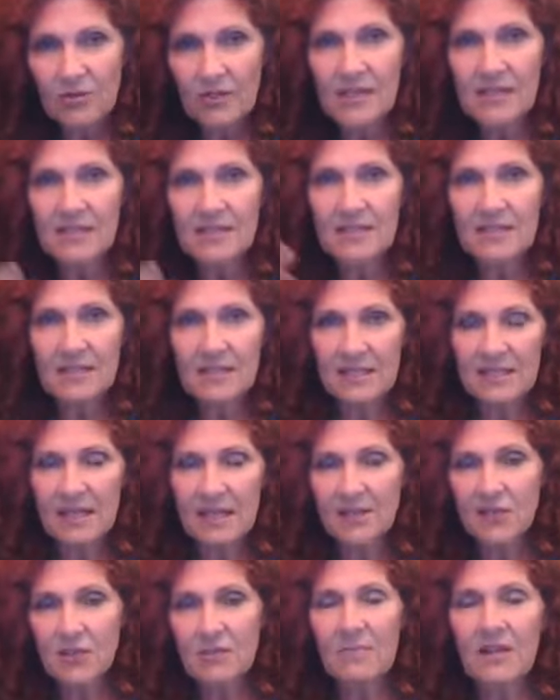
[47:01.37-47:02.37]
release
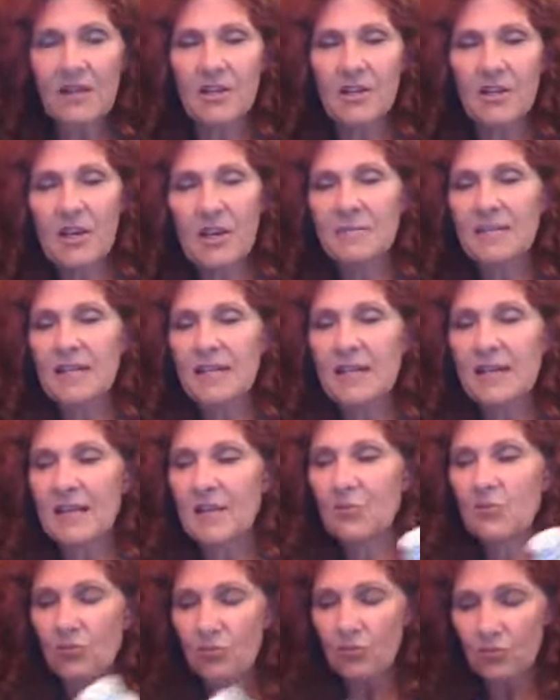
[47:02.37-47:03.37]
600 milligrams and
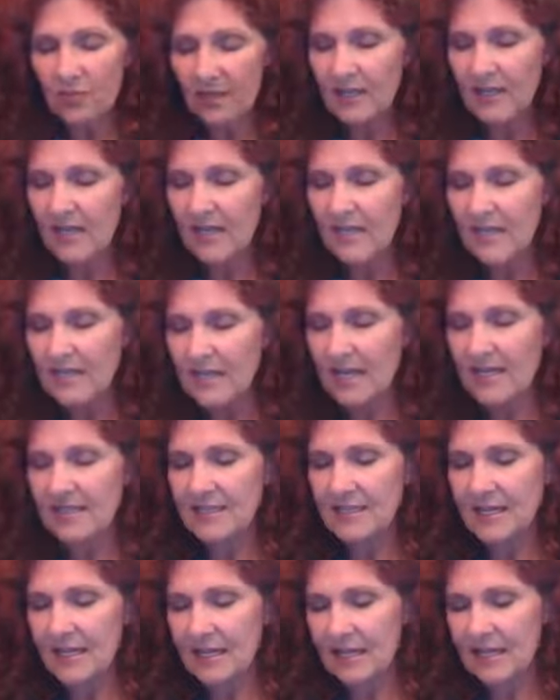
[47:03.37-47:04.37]
it really
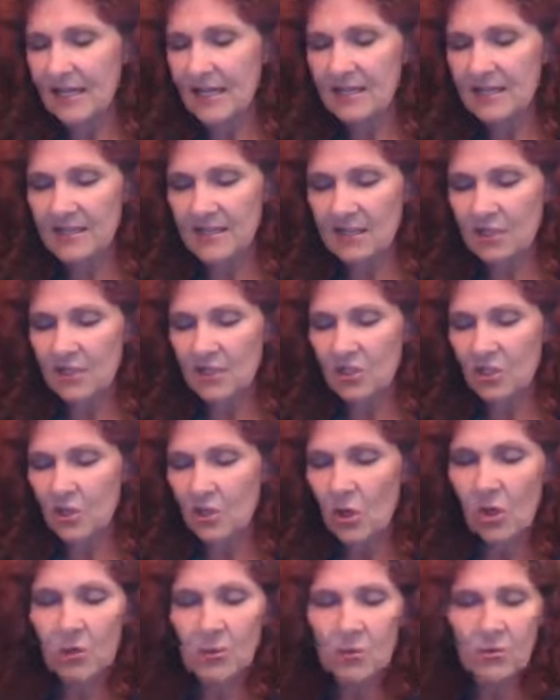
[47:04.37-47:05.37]
does get in it's the
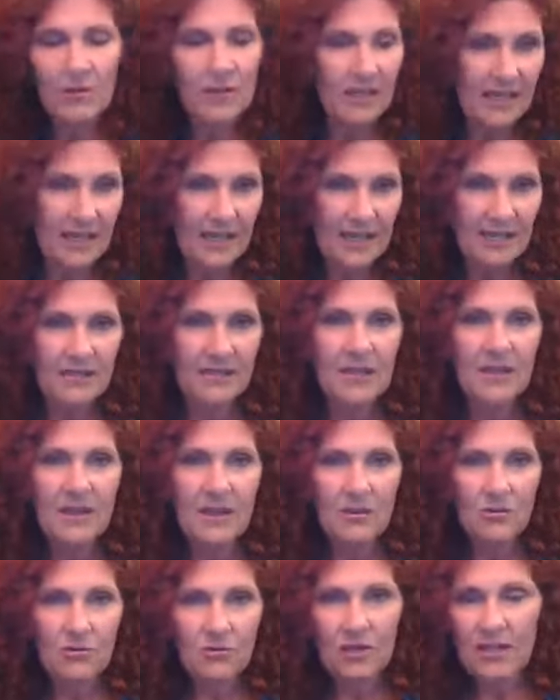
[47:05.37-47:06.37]
controlled release
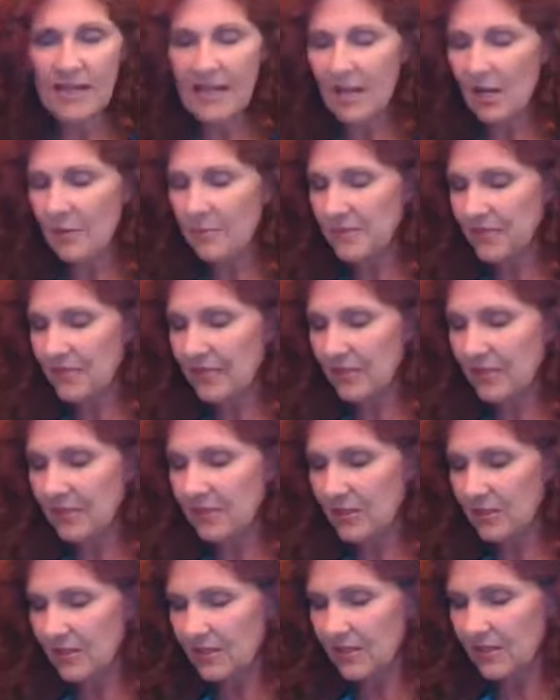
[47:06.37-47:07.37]
that really helps it
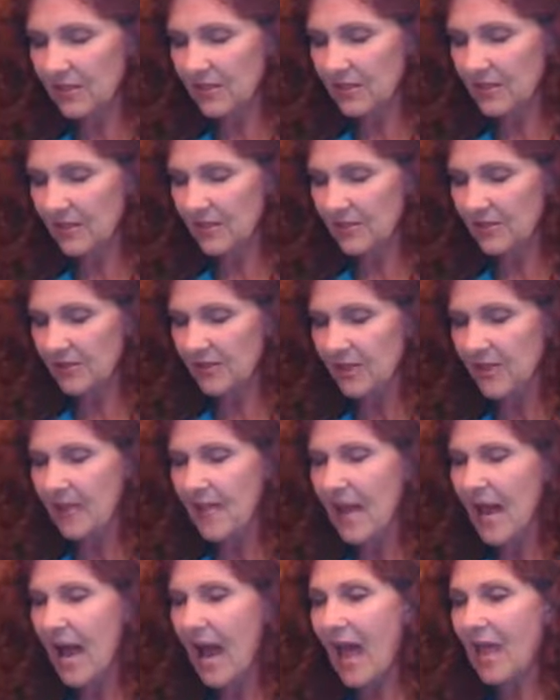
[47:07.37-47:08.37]
get into the cells
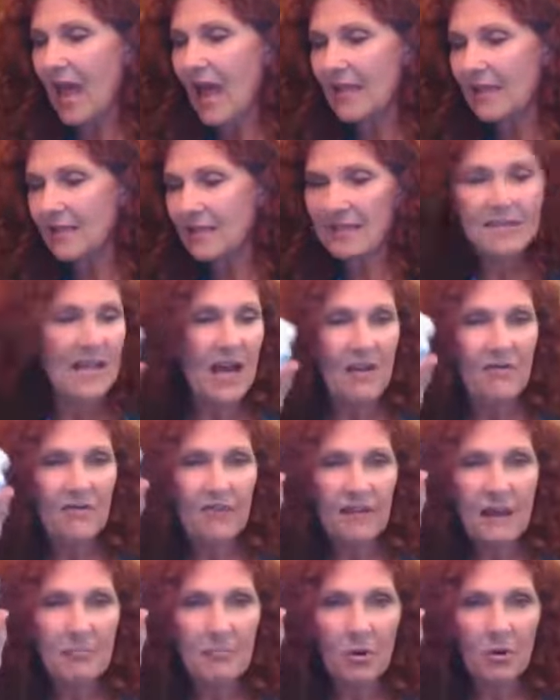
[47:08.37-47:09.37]
i like this
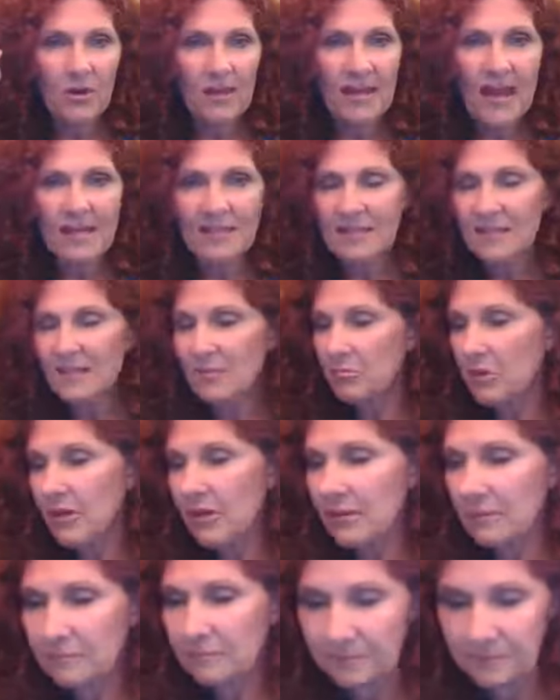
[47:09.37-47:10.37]
alpha lipoic acid
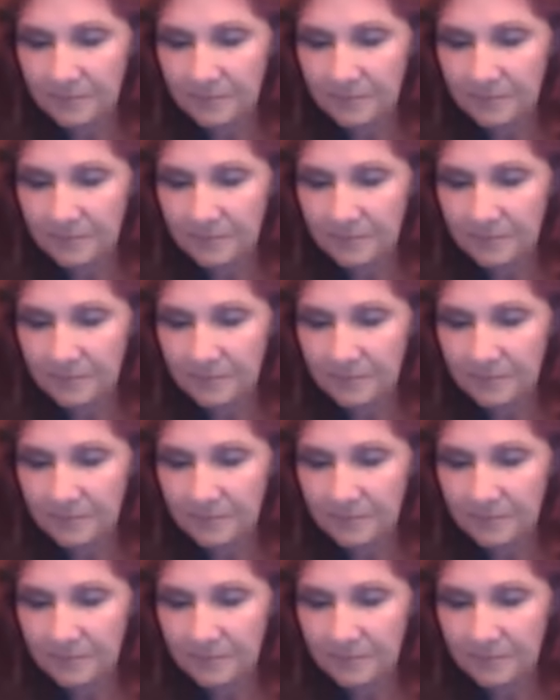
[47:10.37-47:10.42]
drug